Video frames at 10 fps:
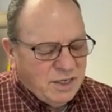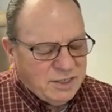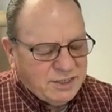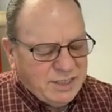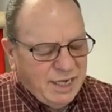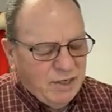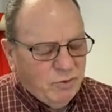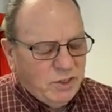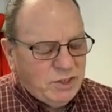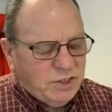
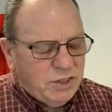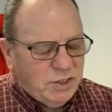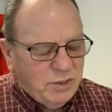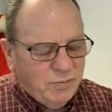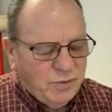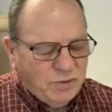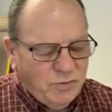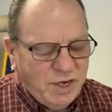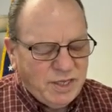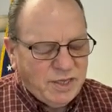distinguished
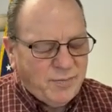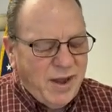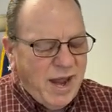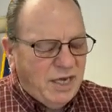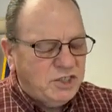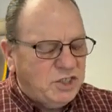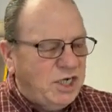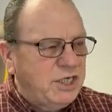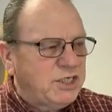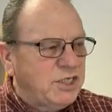between the man
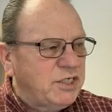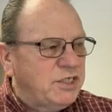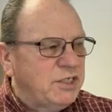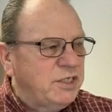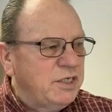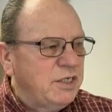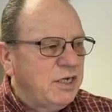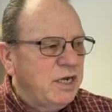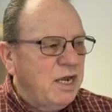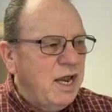Jesus
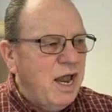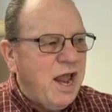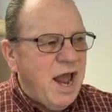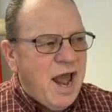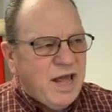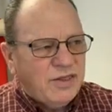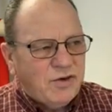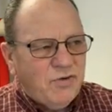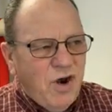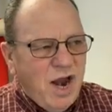and
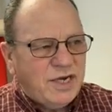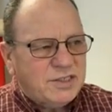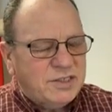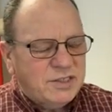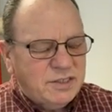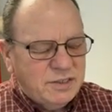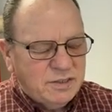the Christ.